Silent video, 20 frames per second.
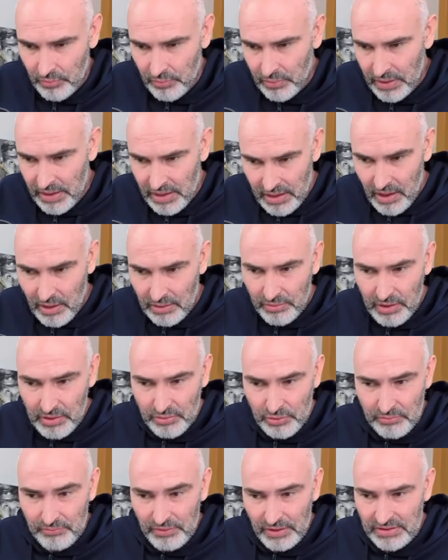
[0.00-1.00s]
He can't try
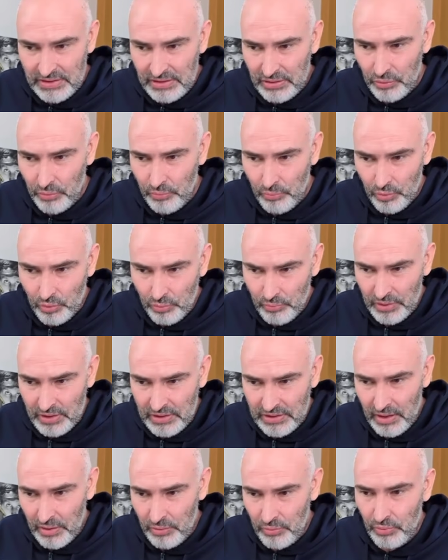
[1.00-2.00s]
to advance his own pawn
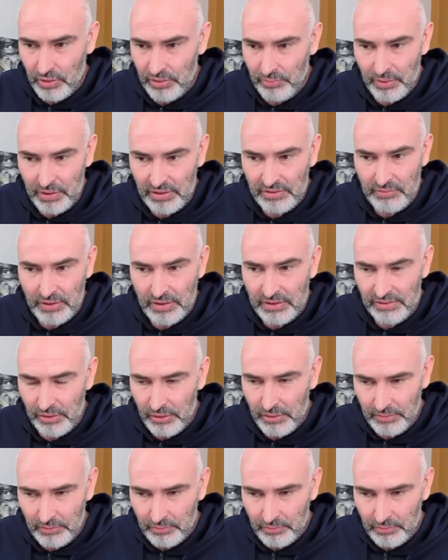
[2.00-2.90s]
because I'll queen much faster.